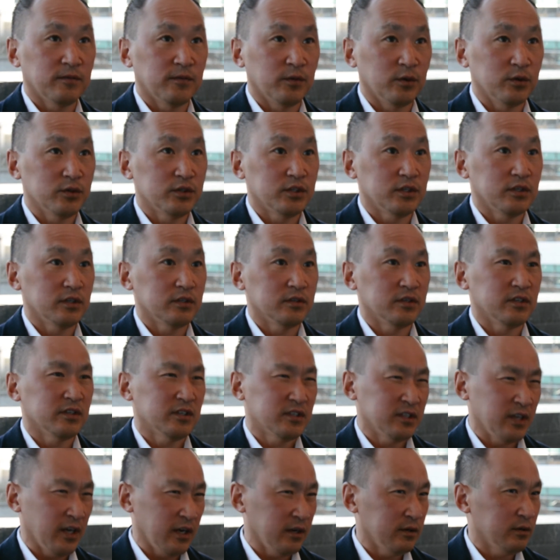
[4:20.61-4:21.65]
versus the
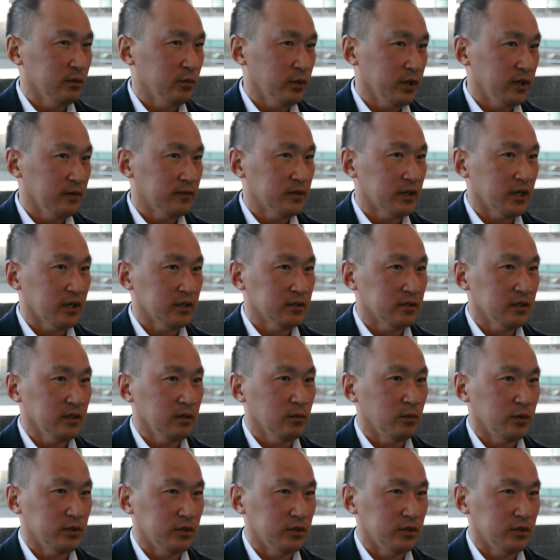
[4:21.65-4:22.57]
standard way of testing,